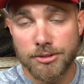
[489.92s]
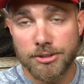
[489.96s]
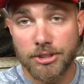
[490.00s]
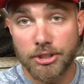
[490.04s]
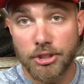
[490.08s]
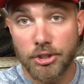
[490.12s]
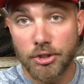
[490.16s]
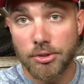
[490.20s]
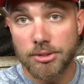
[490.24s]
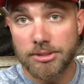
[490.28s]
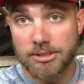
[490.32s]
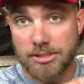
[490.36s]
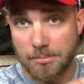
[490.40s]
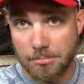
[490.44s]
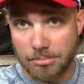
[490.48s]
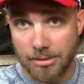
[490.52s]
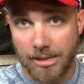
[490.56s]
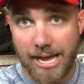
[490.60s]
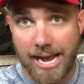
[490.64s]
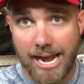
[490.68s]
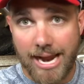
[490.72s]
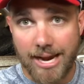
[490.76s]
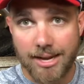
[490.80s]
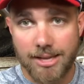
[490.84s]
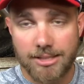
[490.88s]
use the
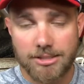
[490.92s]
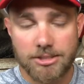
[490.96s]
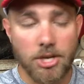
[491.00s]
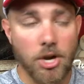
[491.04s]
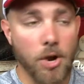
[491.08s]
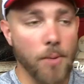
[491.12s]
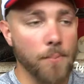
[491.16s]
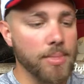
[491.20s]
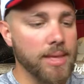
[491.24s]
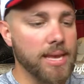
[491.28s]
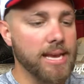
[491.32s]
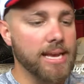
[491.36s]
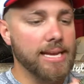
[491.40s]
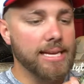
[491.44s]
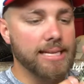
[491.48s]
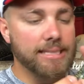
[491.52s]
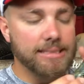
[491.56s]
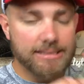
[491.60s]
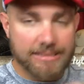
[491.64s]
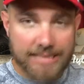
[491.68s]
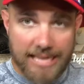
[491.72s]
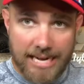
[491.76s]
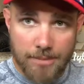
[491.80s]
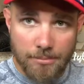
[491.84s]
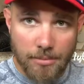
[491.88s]
black. So
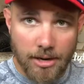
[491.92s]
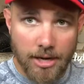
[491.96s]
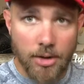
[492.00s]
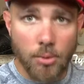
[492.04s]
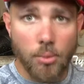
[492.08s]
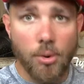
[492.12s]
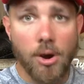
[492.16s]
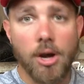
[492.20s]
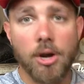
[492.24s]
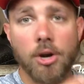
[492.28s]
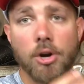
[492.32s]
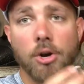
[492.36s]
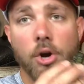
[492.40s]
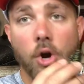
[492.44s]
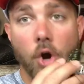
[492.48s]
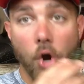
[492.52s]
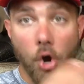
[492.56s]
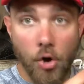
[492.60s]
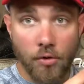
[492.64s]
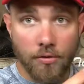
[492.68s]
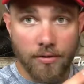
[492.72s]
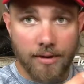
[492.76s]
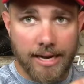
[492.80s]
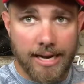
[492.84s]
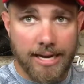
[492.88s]
stained muddy water,
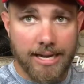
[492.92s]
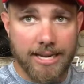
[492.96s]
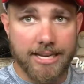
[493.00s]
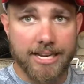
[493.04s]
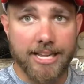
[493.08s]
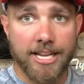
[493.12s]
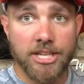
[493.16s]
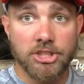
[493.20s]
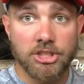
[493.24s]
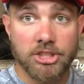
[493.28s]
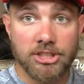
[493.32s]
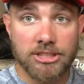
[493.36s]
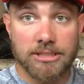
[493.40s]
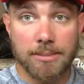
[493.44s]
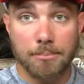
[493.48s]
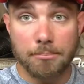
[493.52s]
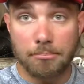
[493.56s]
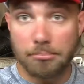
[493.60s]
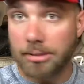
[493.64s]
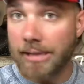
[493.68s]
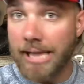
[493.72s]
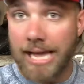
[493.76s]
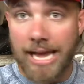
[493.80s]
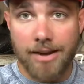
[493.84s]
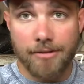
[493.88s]
overhead conditions,
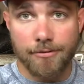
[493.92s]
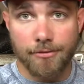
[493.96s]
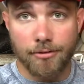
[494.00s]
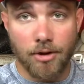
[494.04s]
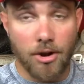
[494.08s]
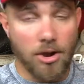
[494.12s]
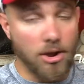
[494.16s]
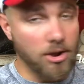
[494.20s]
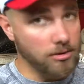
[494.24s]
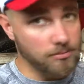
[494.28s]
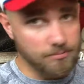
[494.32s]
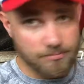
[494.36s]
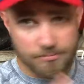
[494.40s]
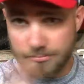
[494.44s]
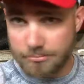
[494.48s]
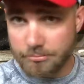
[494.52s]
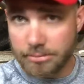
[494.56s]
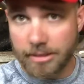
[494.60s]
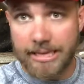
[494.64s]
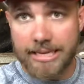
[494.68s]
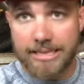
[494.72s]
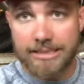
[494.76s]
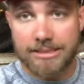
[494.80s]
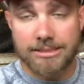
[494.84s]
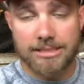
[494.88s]
black frog.
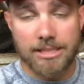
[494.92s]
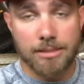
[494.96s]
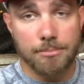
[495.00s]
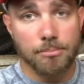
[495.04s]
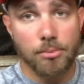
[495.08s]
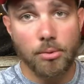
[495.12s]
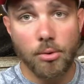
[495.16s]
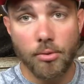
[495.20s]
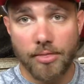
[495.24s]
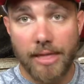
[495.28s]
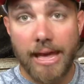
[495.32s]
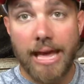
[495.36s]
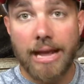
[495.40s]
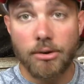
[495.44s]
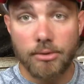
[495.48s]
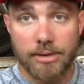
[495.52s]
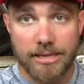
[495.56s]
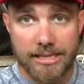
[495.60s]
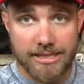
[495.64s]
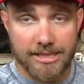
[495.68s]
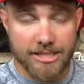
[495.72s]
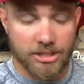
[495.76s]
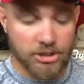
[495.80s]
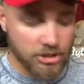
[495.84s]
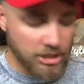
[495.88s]
Plain simple, that'll
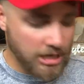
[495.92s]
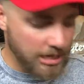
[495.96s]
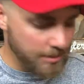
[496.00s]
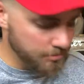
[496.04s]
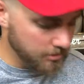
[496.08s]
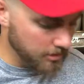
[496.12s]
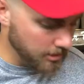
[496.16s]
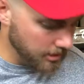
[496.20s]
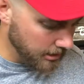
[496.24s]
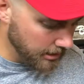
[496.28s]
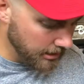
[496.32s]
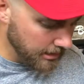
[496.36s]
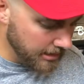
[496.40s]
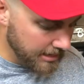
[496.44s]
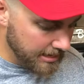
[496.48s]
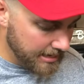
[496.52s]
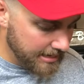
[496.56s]
get the job done.